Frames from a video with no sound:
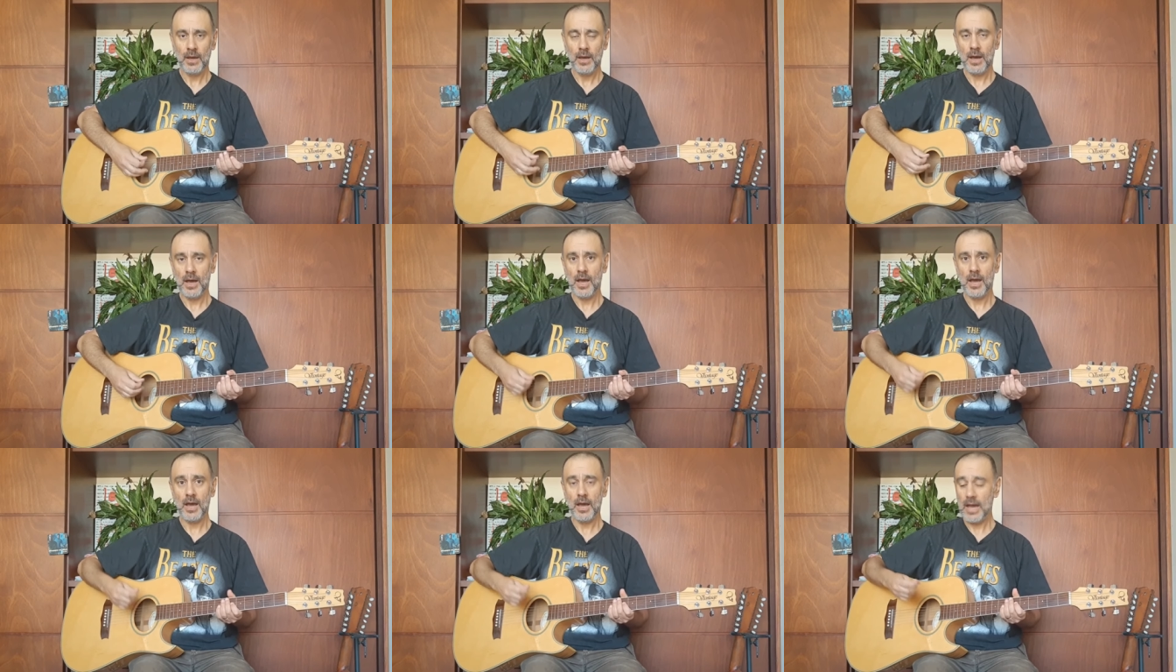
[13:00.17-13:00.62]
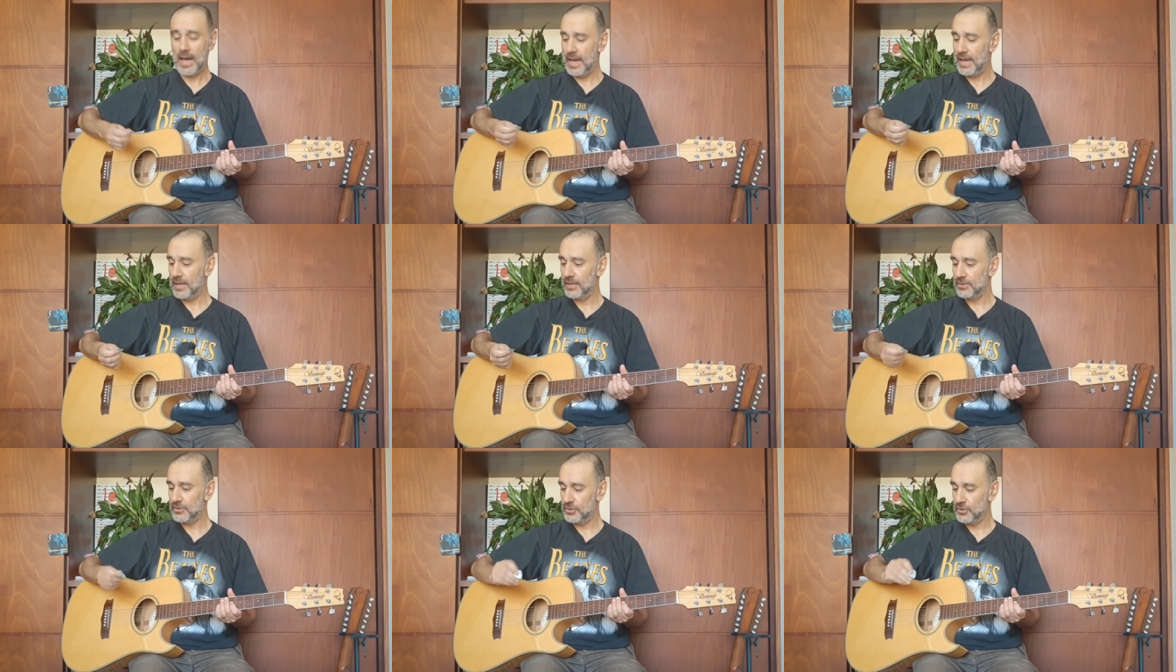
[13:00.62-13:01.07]
uh,
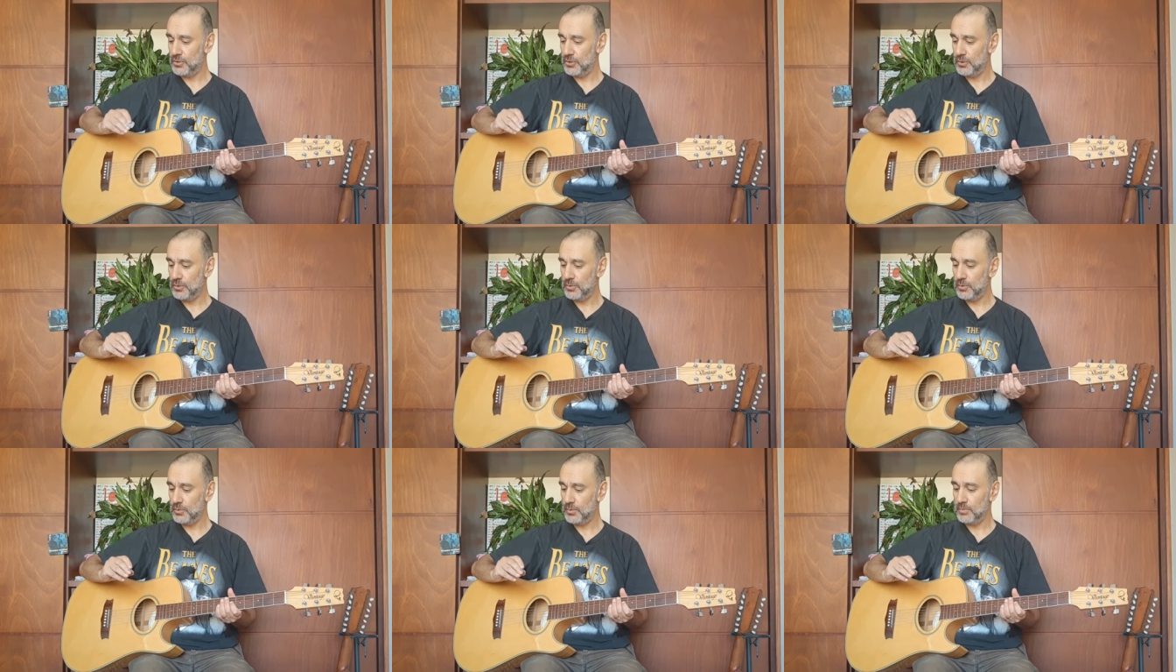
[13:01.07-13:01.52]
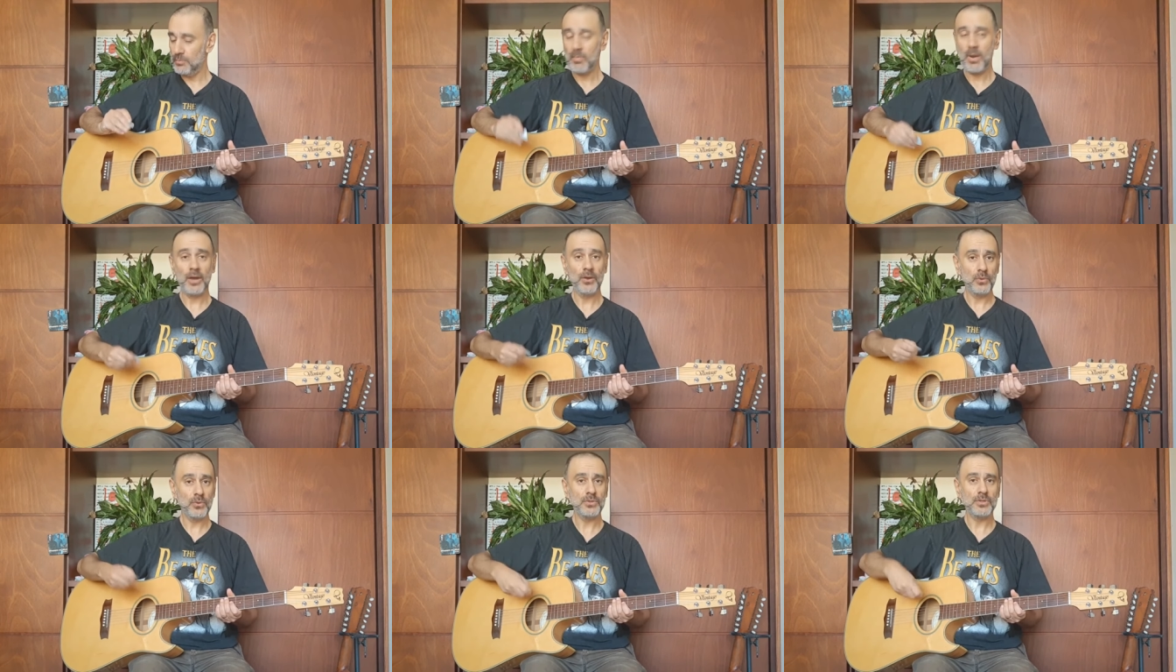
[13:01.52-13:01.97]
and you
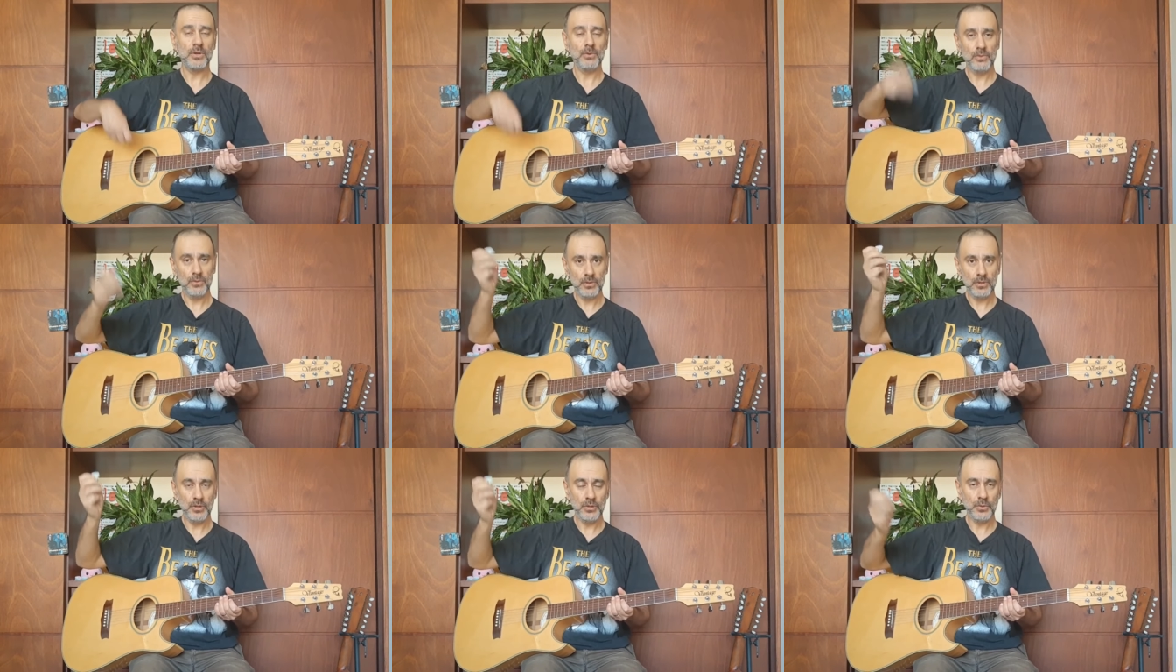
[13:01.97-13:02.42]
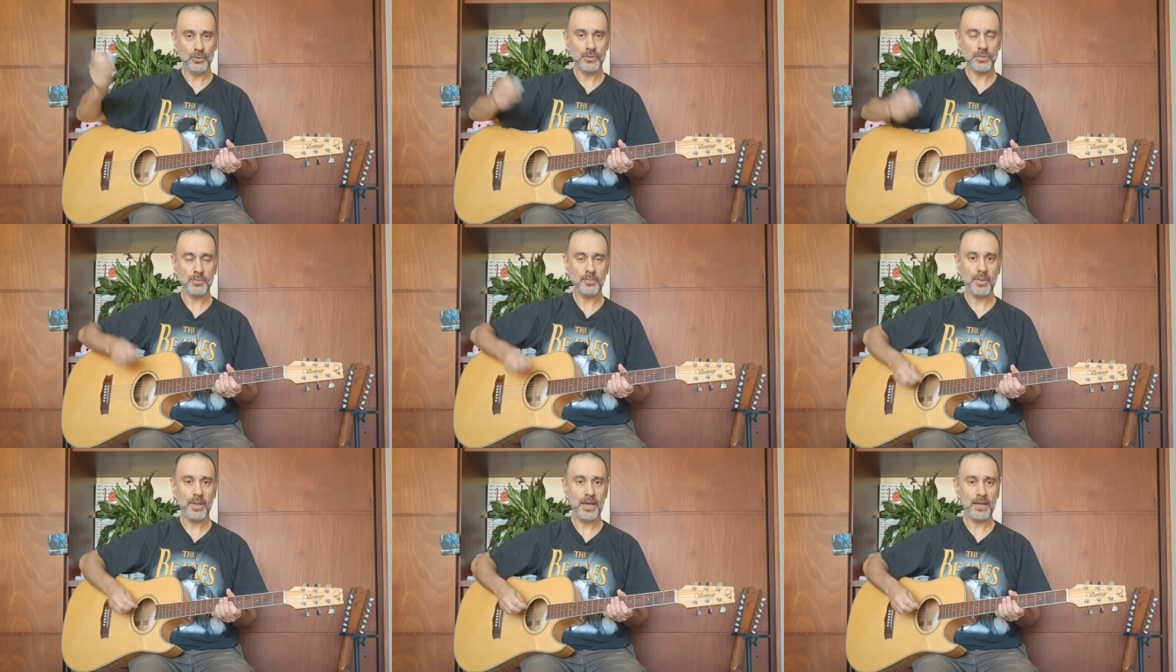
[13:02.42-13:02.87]
might also lose
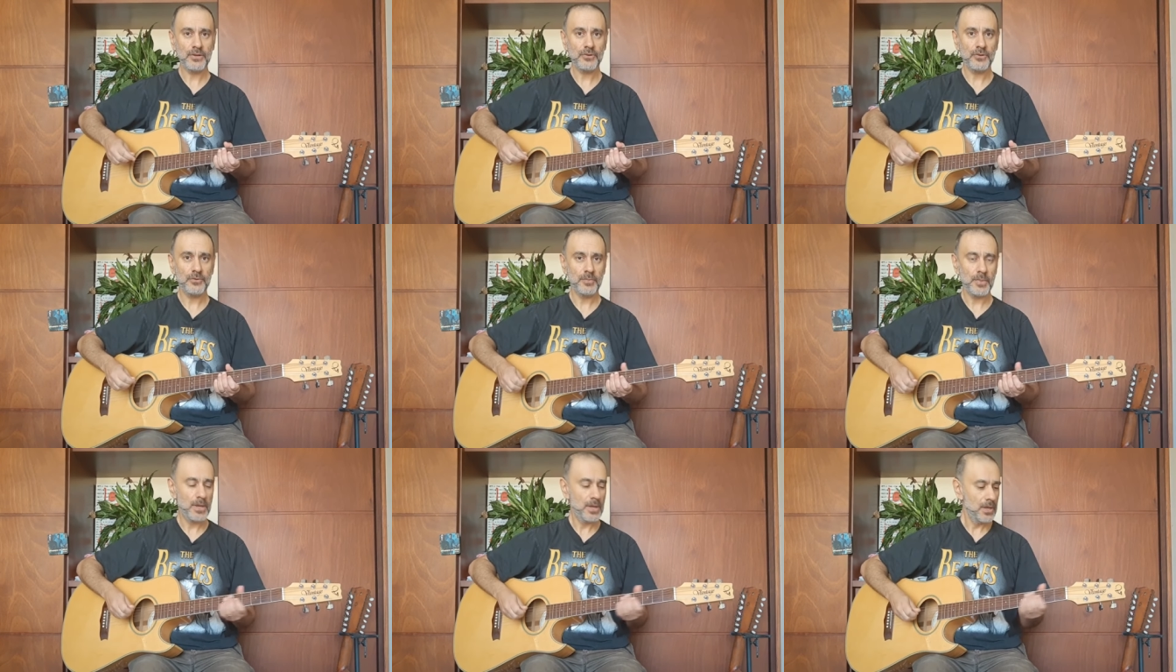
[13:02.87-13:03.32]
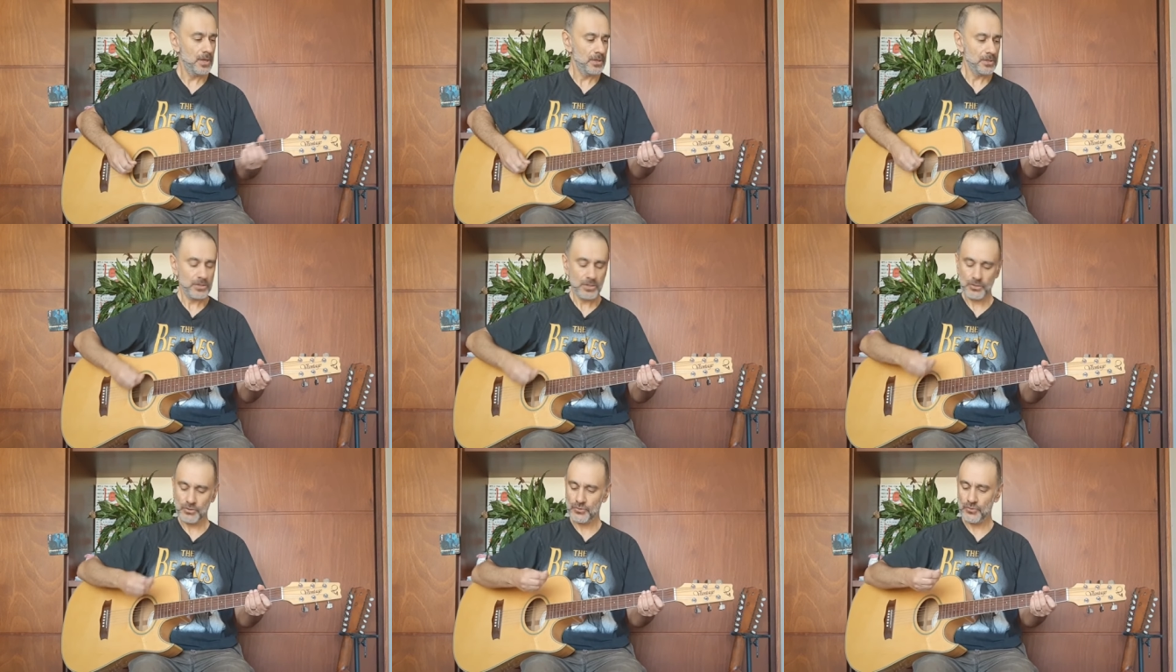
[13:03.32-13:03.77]
the plectrum.
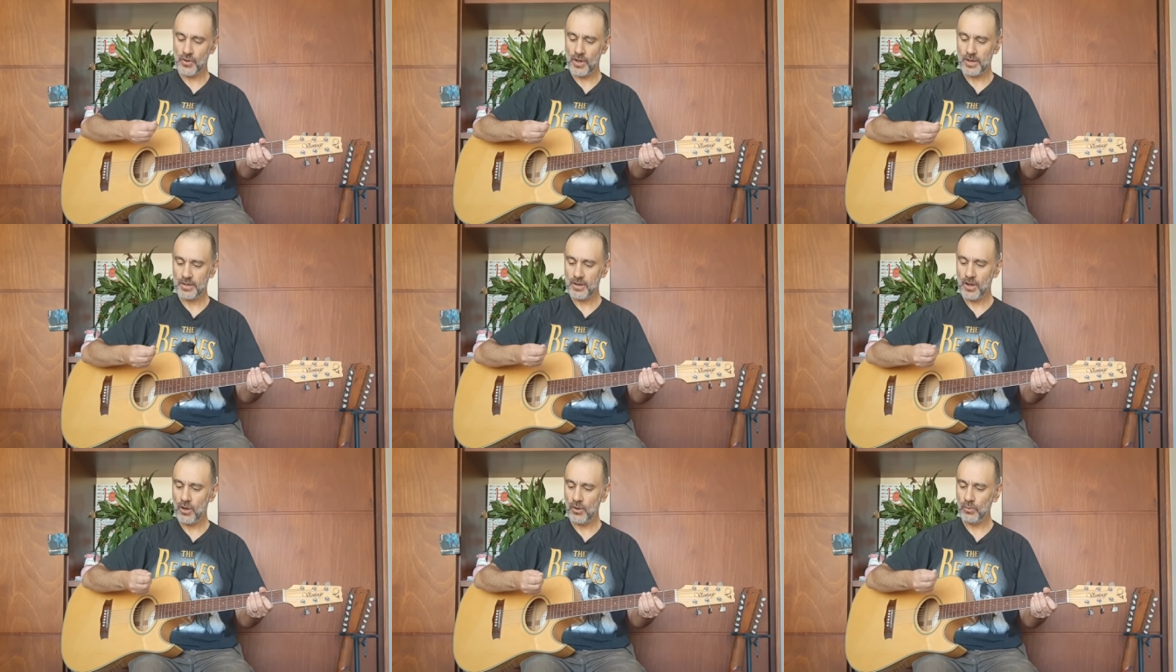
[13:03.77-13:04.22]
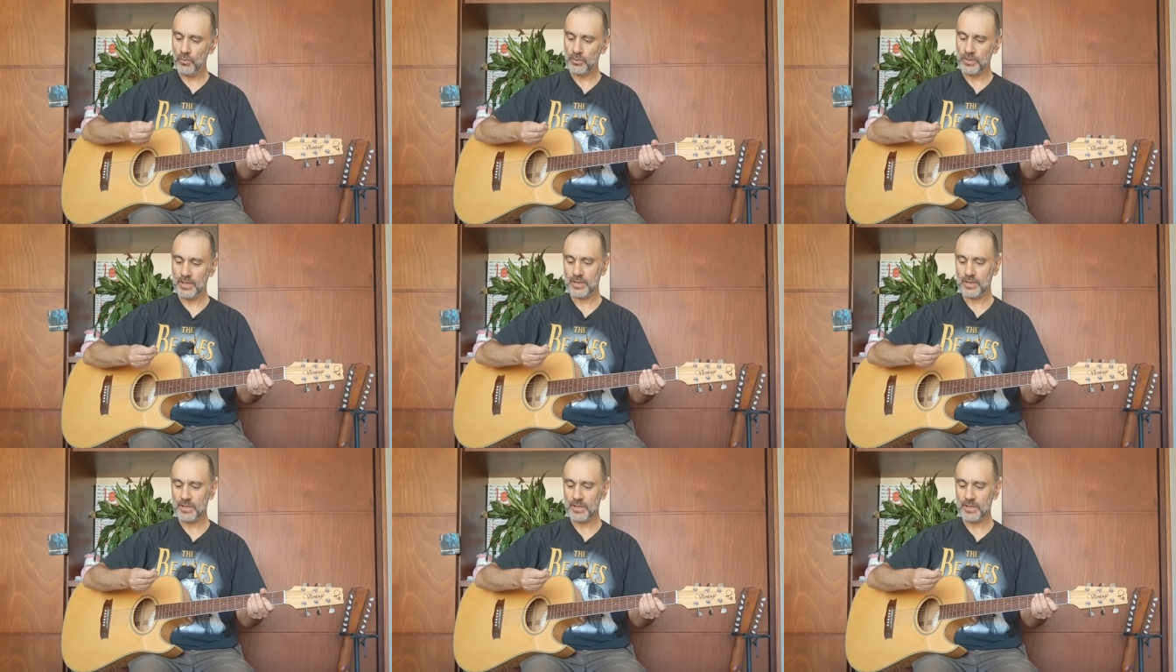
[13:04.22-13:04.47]
So try and hold